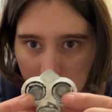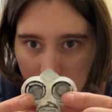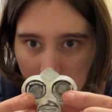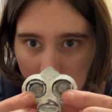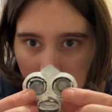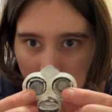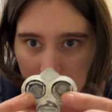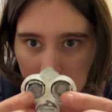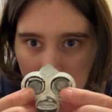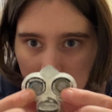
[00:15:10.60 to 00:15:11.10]

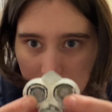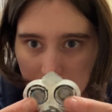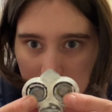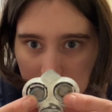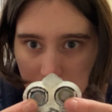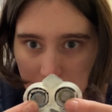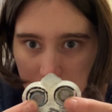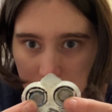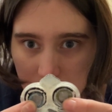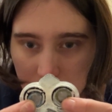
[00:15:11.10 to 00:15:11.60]
I like
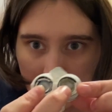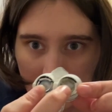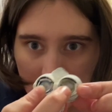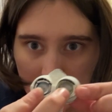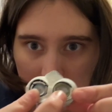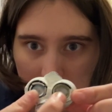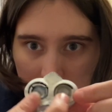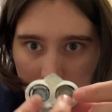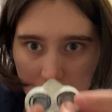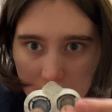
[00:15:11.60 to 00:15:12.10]
it.
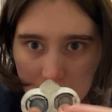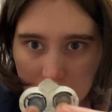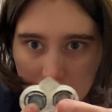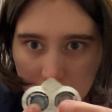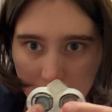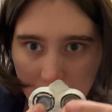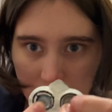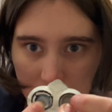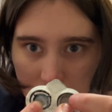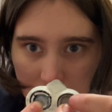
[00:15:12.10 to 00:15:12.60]

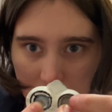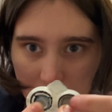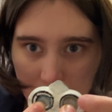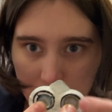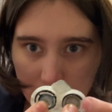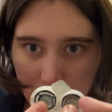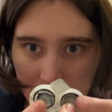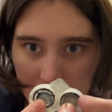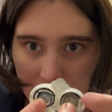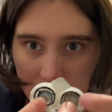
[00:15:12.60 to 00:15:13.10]
And I just gotta
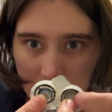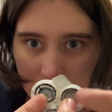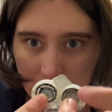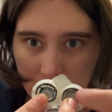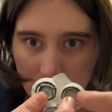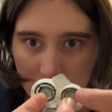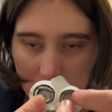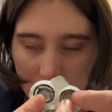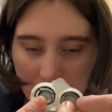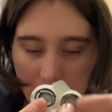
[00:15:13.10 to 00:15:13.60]
paint
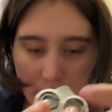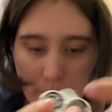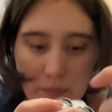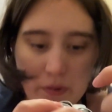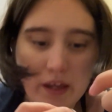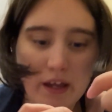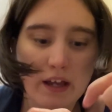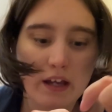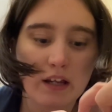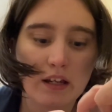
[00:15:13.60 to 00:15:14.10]
that
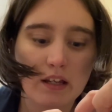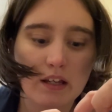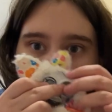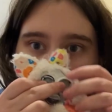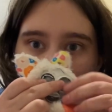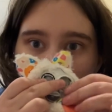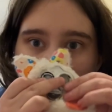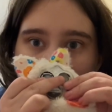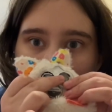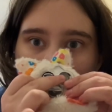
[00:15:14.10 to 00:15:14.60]
black.
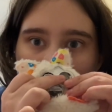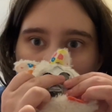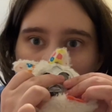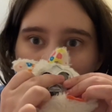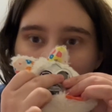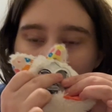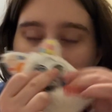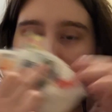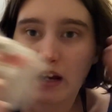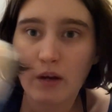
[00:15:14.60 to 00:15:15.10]

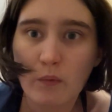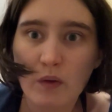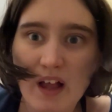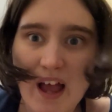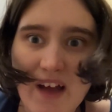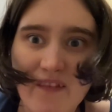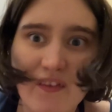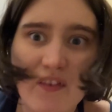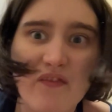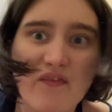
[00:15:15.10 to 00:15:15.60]
And then I will
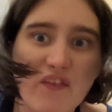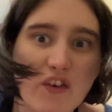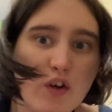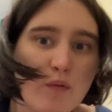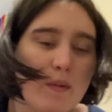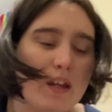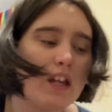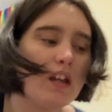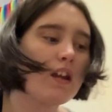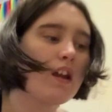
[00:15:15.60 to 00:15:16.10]
have a
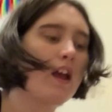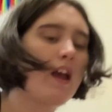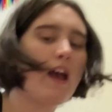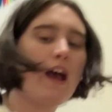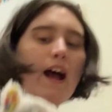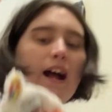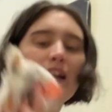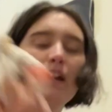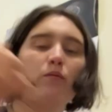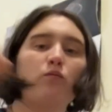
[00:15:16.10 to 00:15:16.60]
Furby,
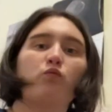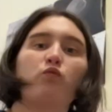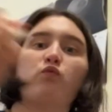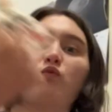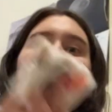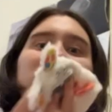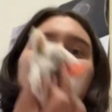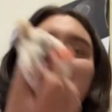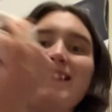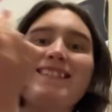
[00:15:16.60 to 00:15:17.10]
and I'm
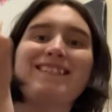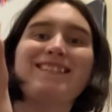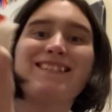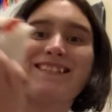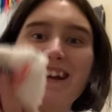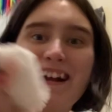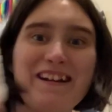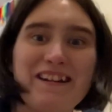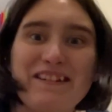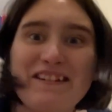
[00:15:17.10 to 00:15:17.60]
really
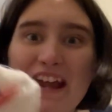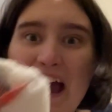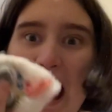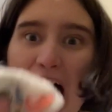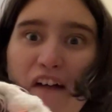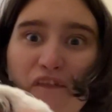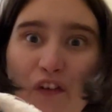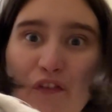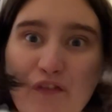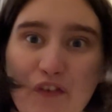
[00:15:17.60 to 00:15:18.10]
excited to
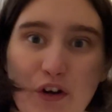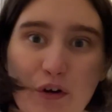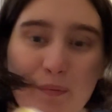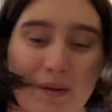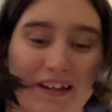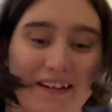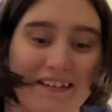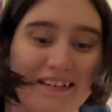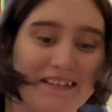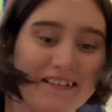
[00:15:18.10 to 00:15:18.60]
have a
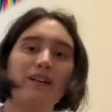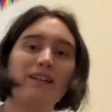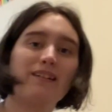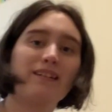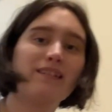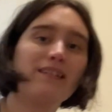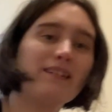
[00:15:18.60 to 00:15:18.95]
Furby. Okay.